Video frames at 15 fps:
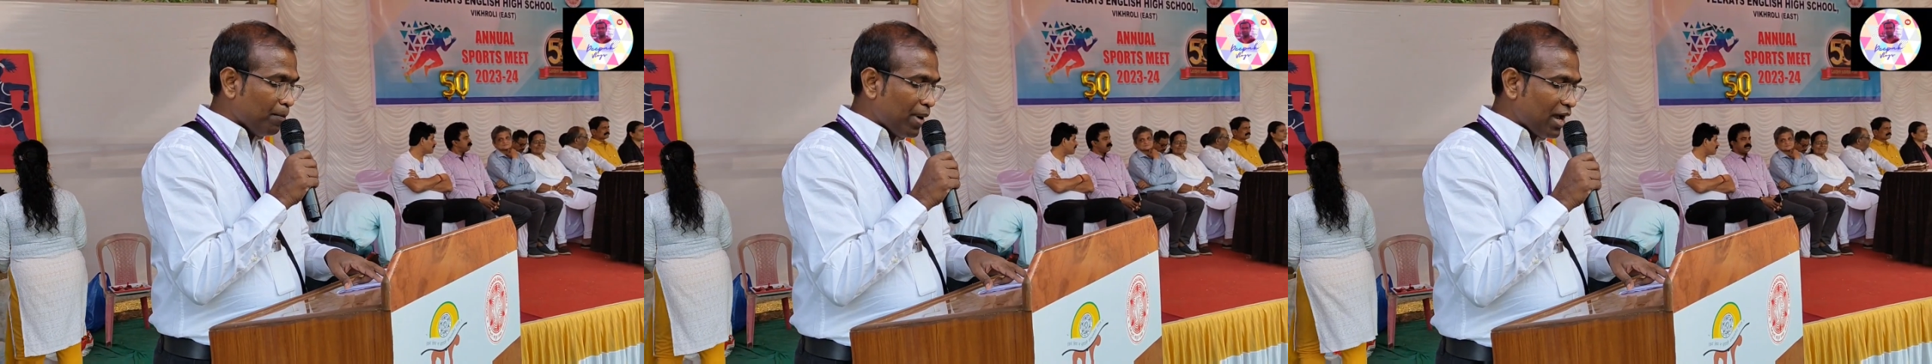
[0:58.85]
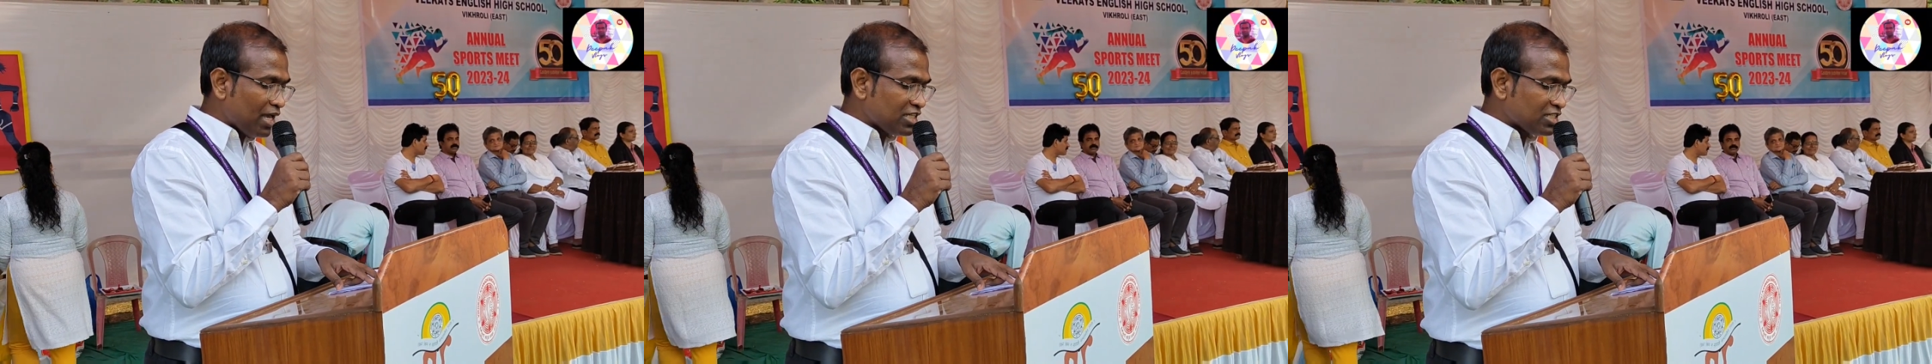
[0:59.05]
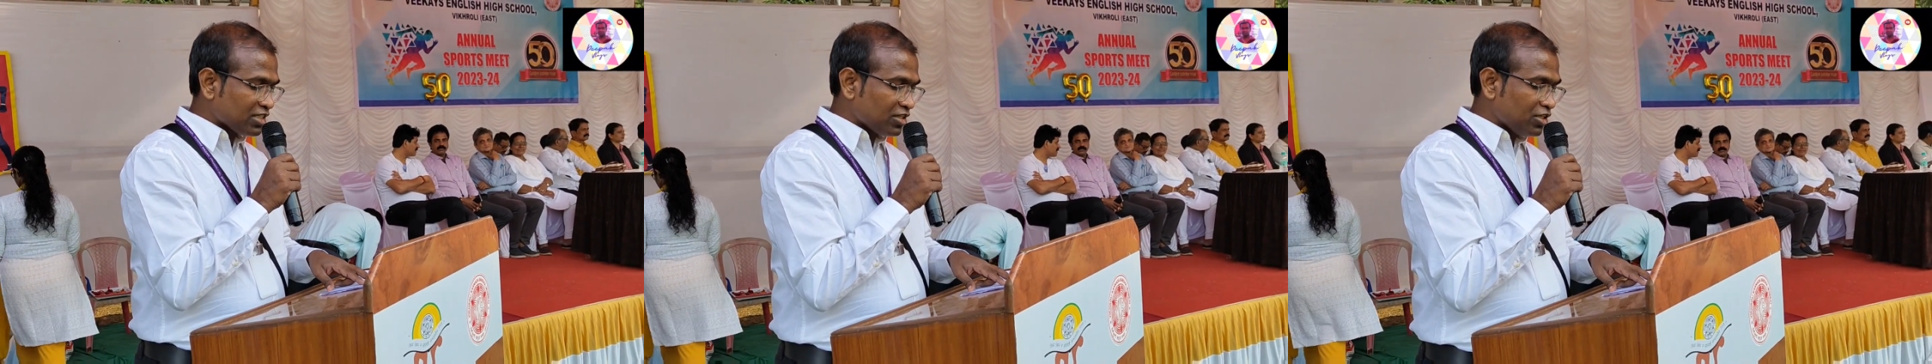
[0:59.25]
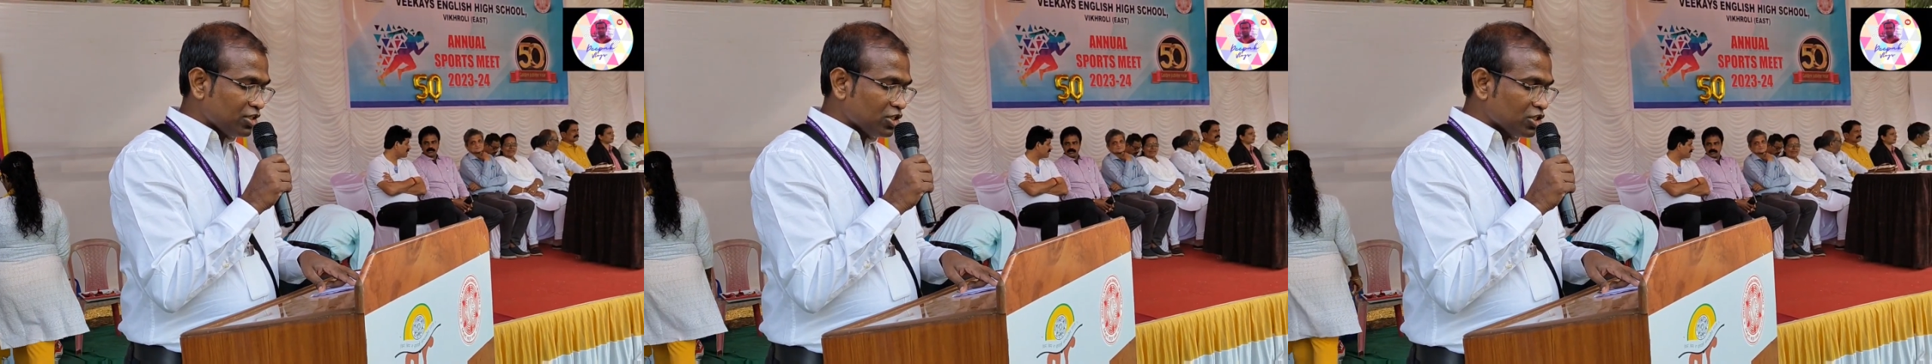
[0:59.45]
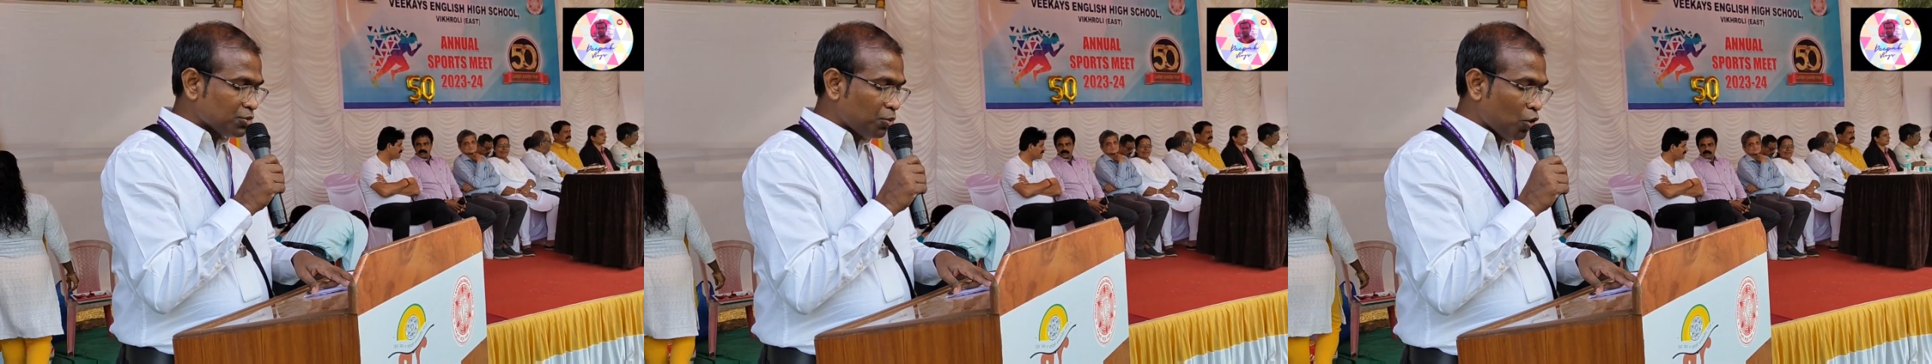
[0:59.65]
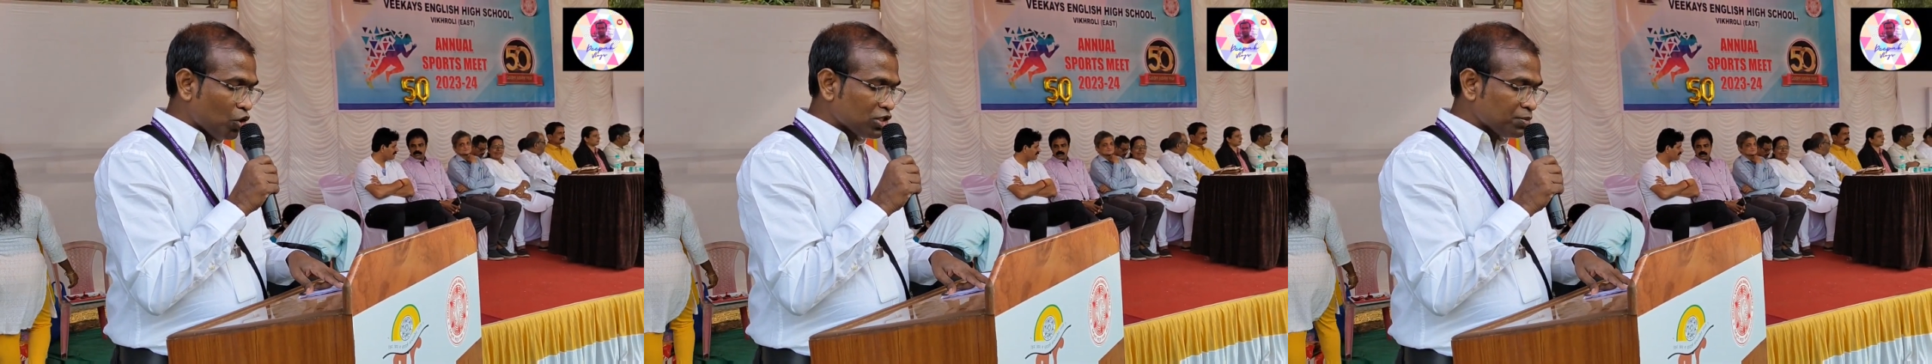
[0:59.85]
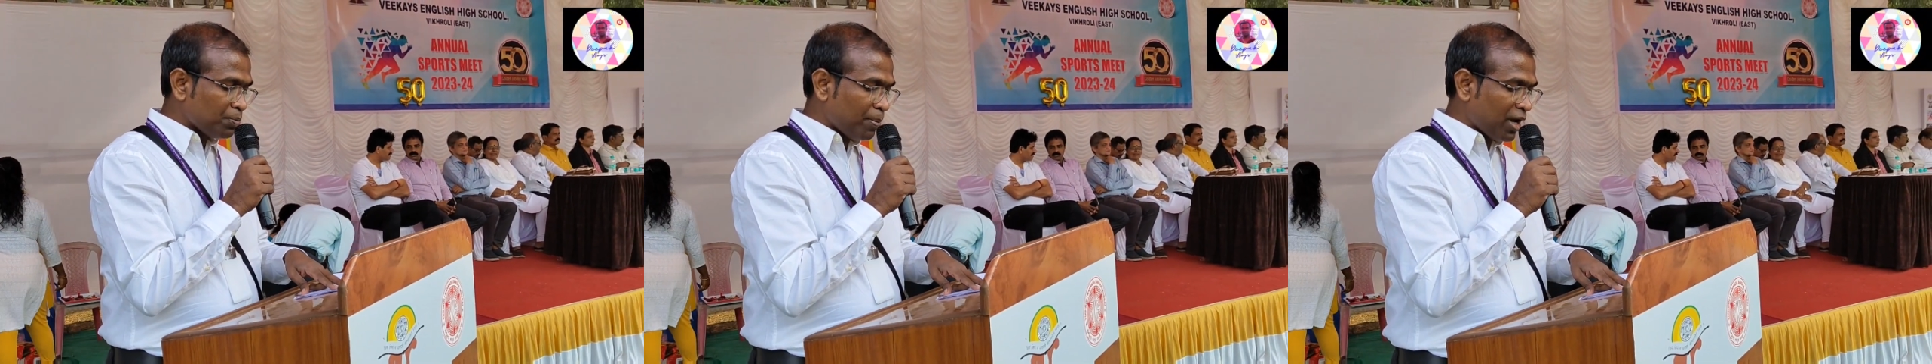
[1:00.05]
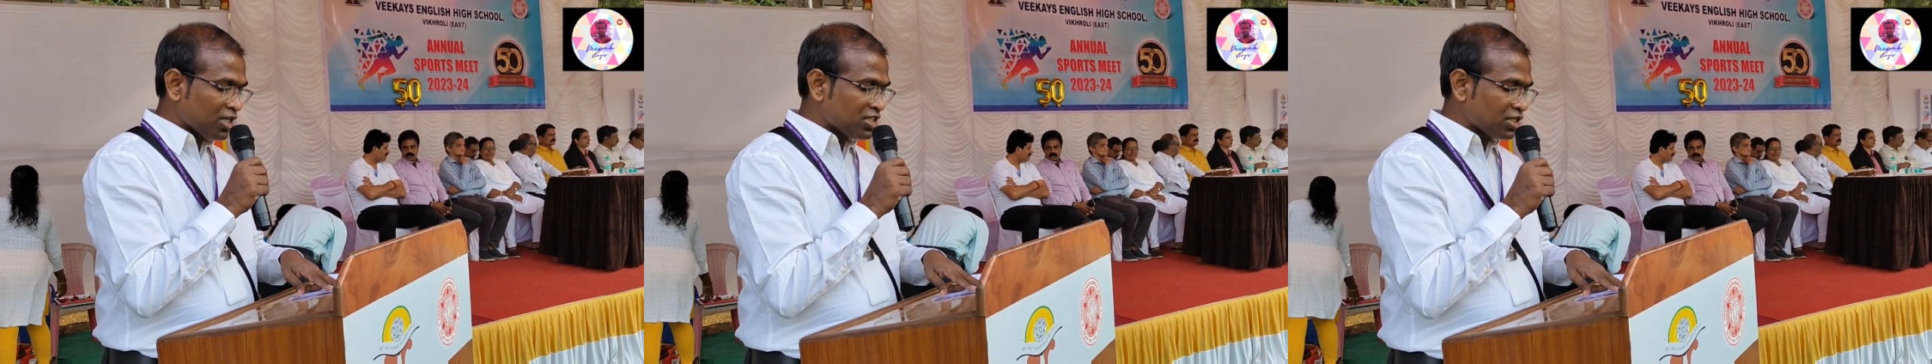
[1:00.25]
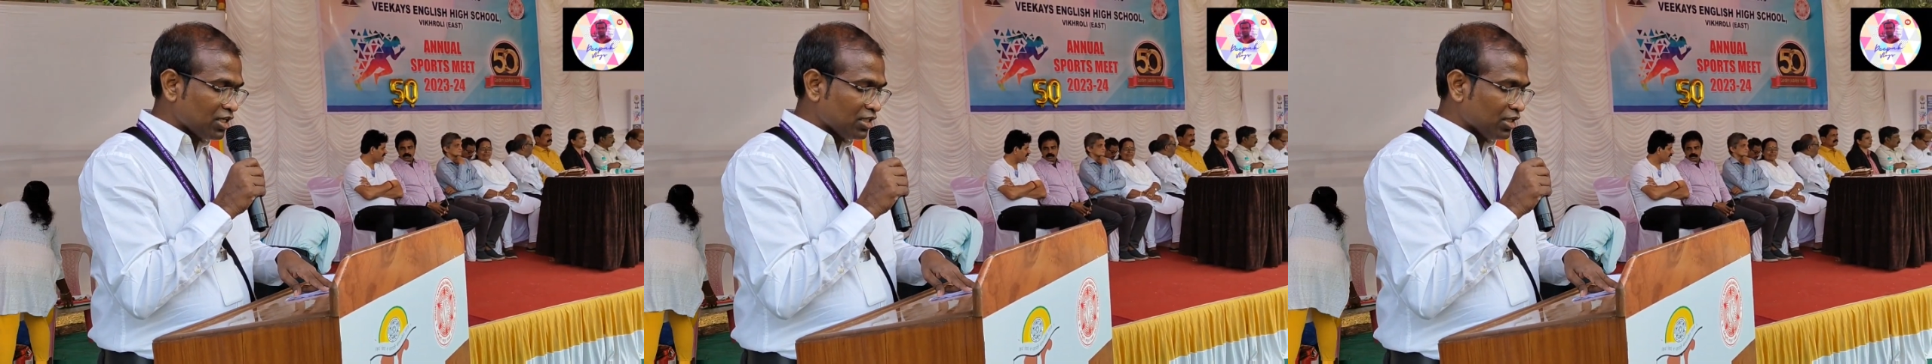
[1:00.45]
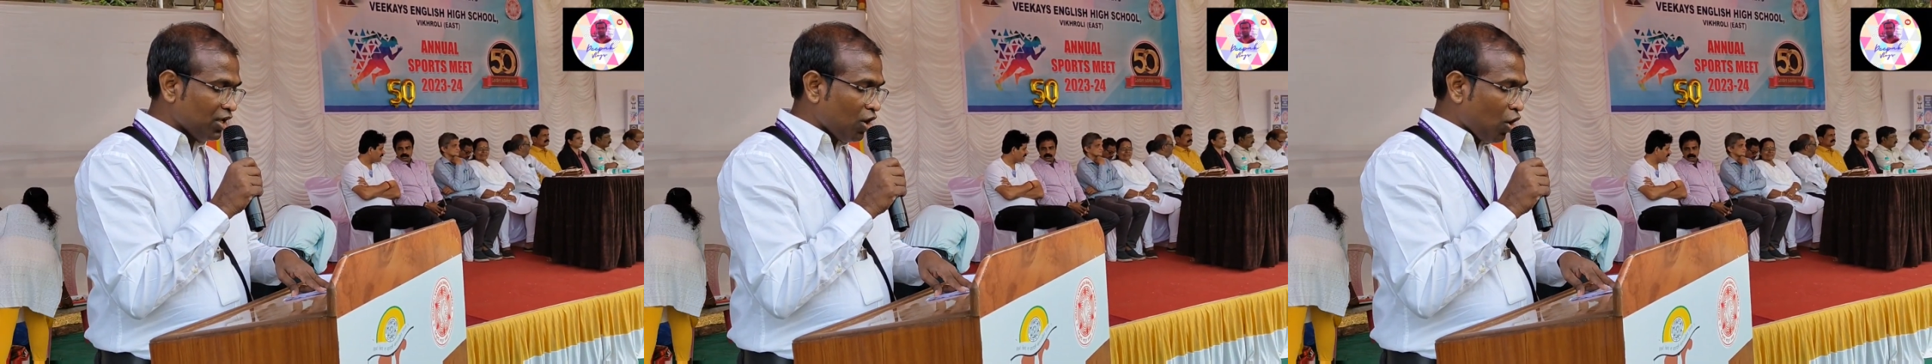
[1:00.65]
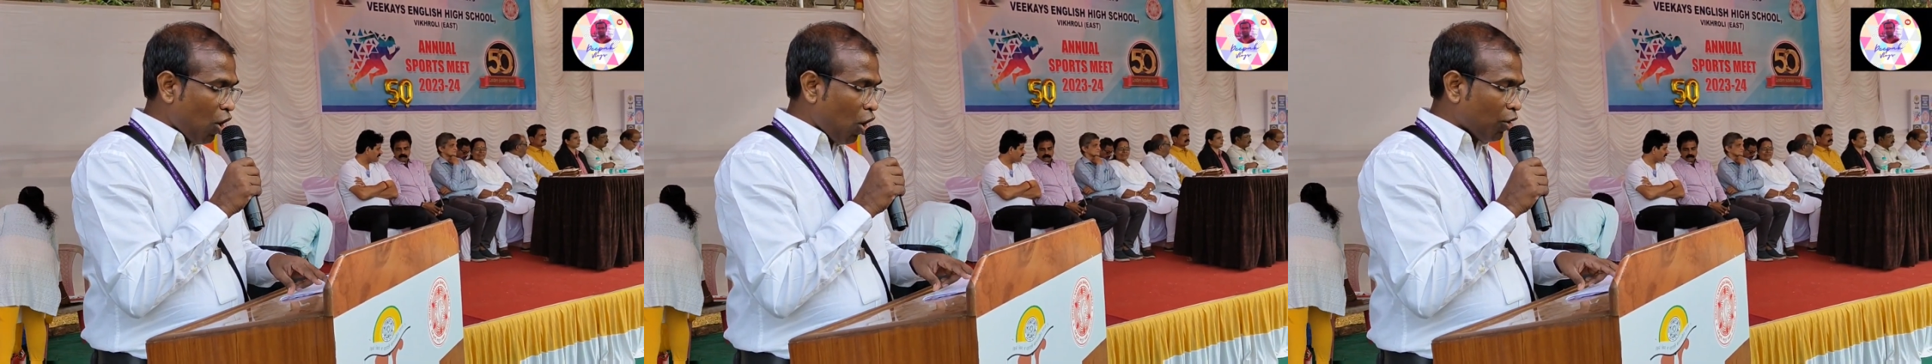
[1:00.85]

best sports person